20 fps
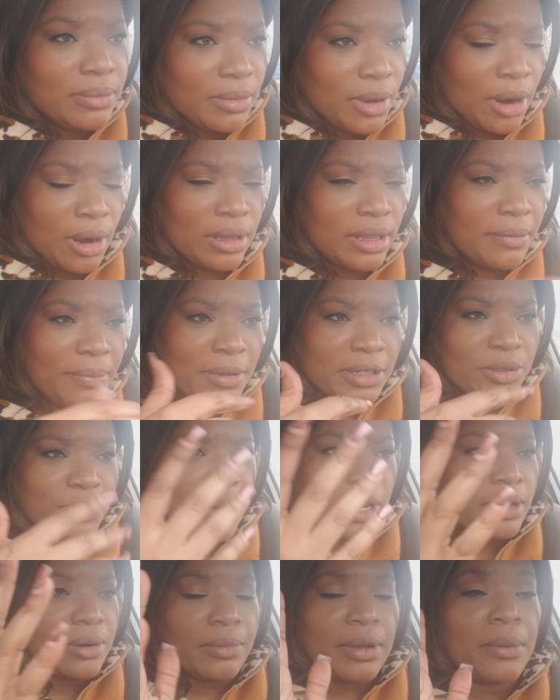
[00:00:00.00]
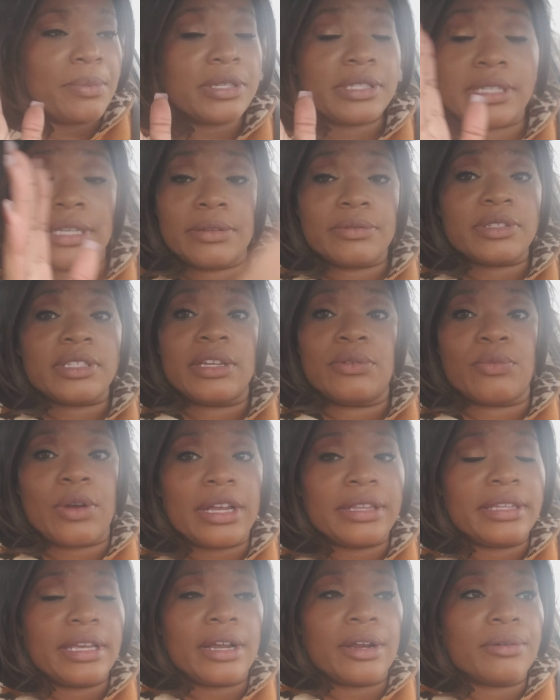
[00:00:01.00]
Or I left my sweater. It was sit sitting
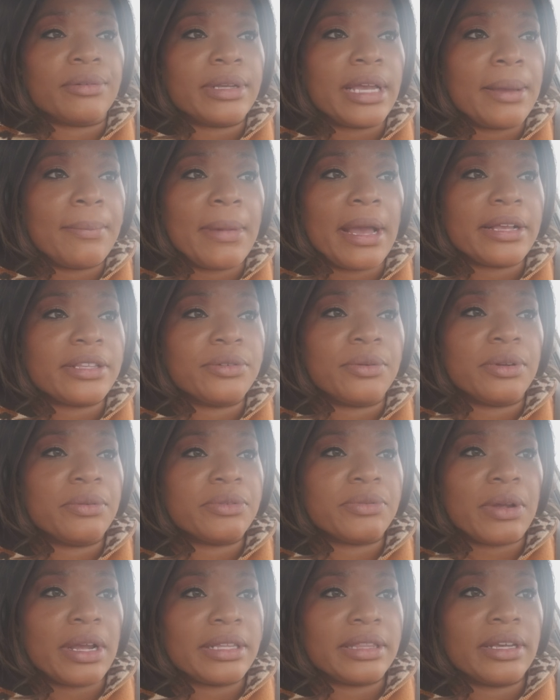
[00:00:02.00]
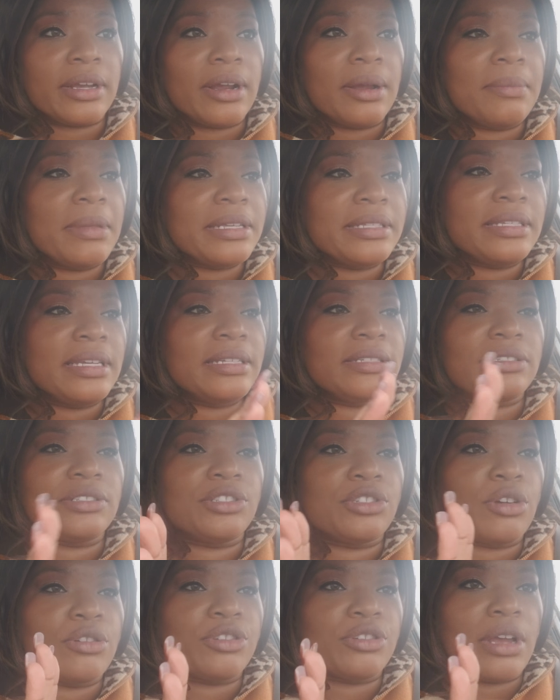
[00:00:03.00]
right there. Came back to it. It was right there. I'm like, see, it
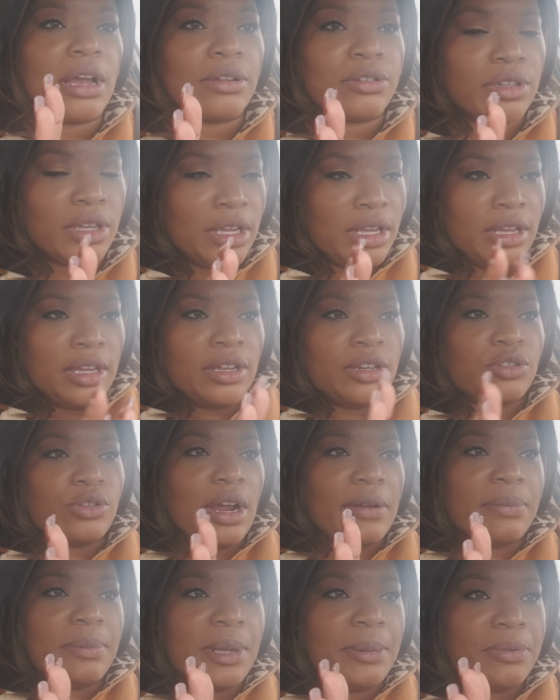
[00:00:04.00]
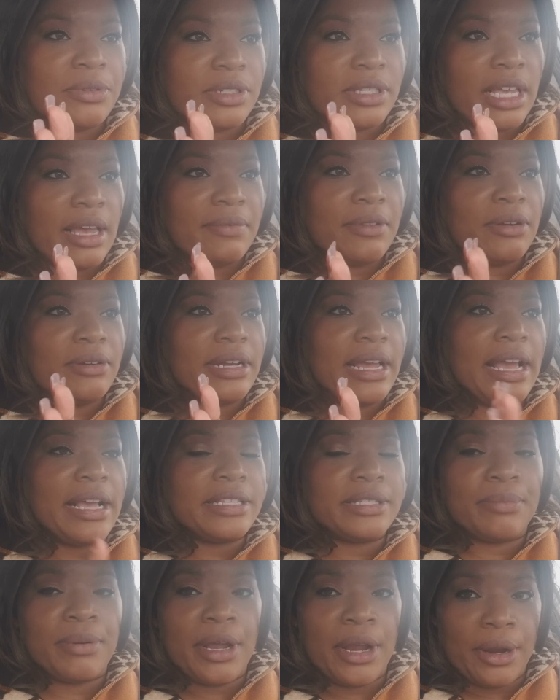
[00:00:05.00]
shows you how type people just have their
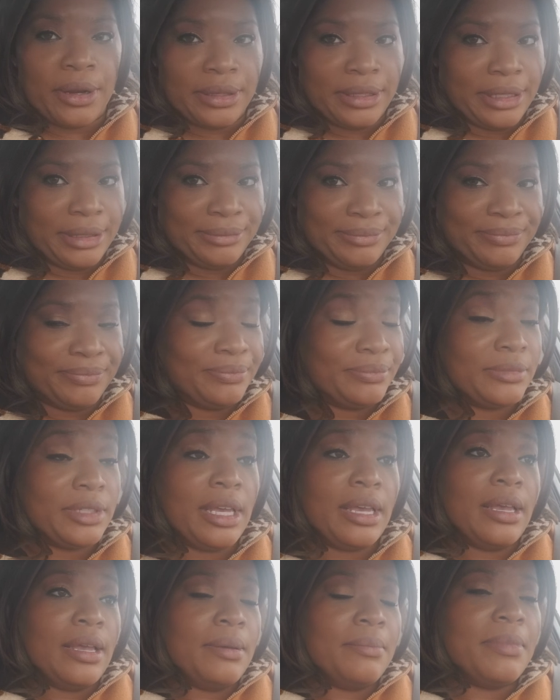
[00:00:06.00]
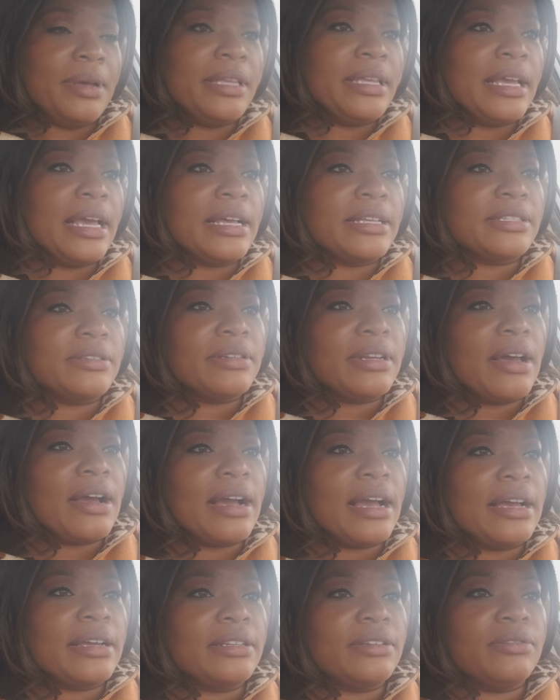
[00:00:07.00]
days apparently. But yeah, so now I
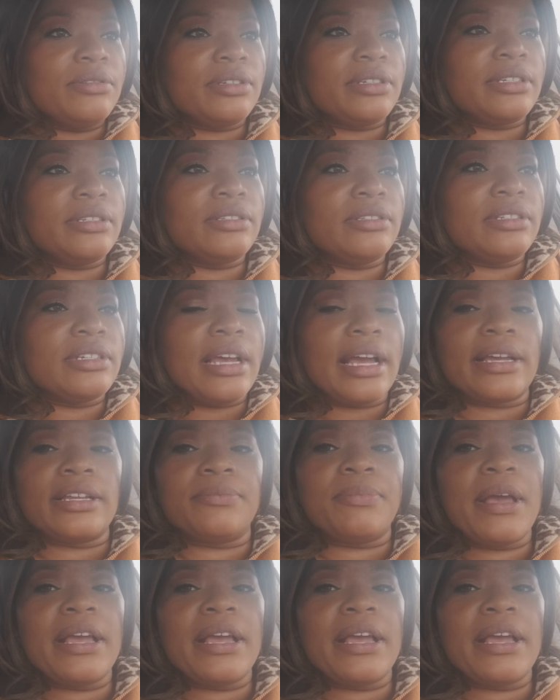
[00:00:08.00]
got to do jacket.